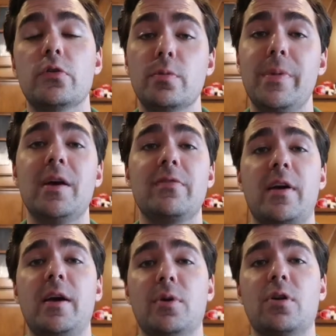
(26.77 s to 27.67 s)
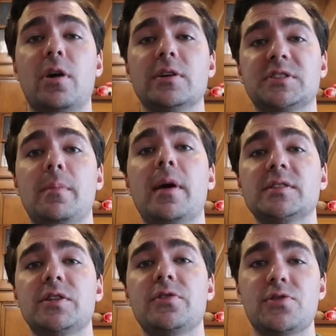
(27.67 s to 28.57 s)
you may have come across the
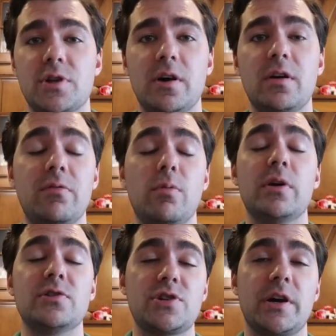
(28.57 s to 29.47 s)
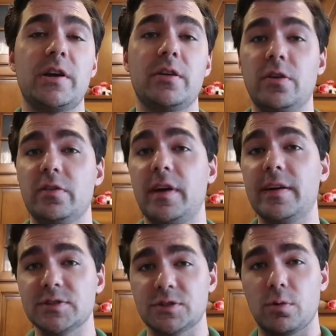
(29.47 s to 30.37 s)
message of when checking your
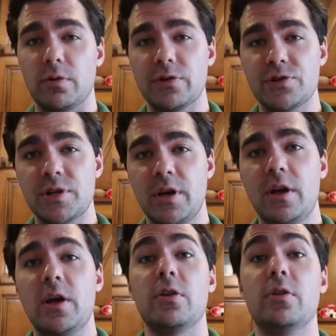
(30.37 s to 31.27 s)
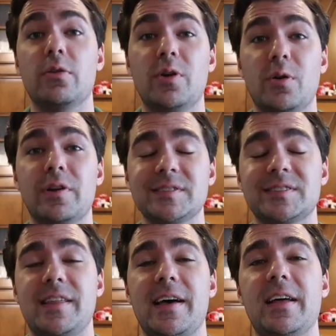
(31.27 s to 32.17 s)
data storage, you'll
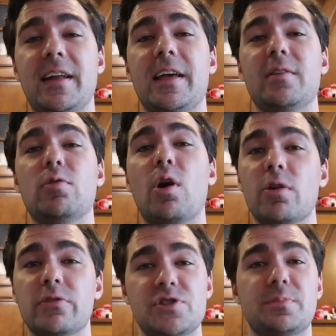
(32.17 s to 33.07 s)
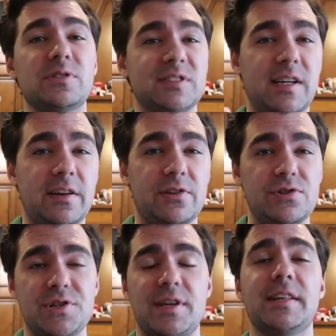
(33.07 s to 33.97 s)
notice that a large
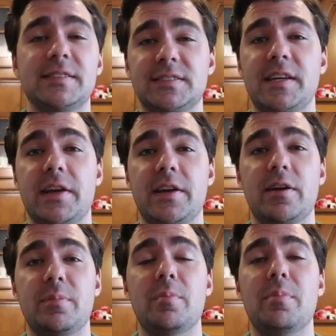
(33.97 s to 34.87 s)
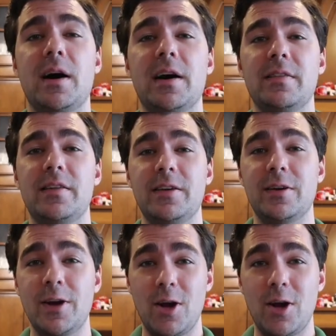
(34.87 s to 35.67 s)
percentage is taken up by the